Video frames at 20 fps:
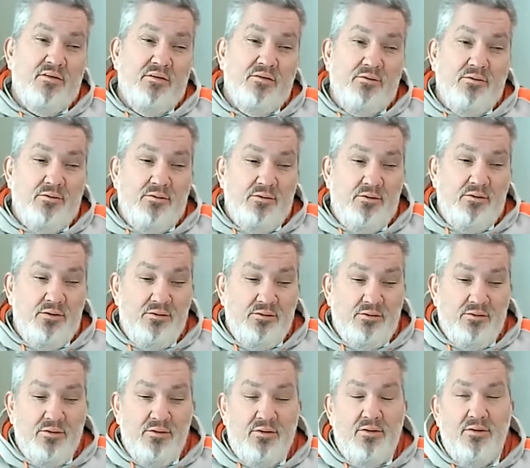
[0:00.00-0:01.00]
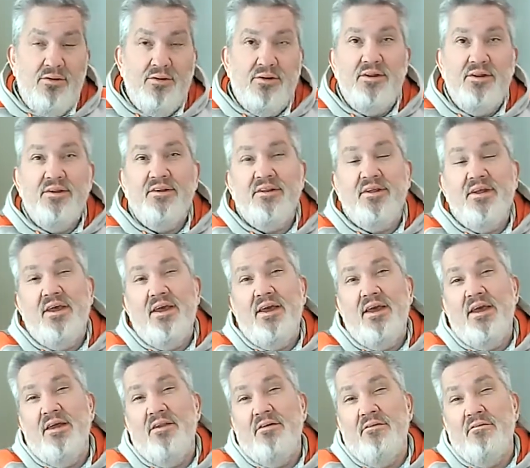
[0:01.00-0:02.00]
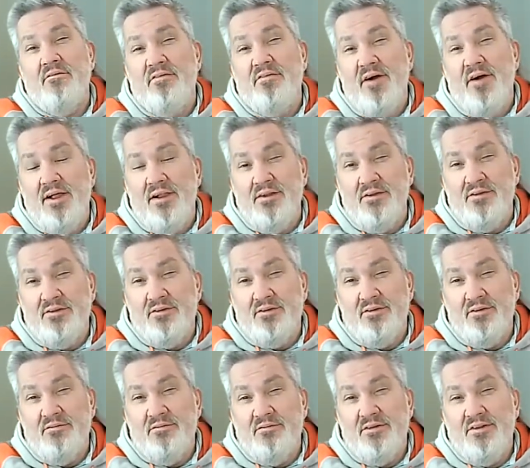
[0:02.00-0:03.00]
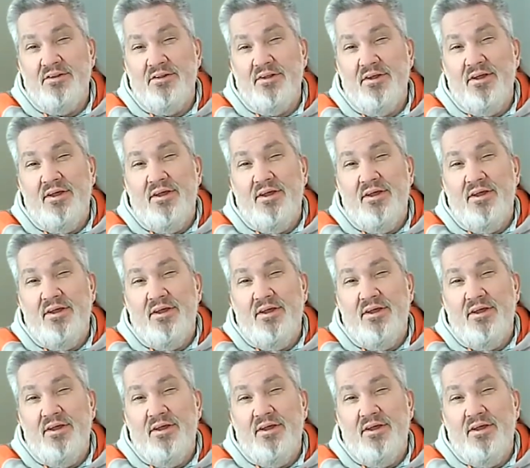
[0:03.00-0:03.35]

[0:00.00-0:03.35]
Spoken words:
on your local hard disk and on file servers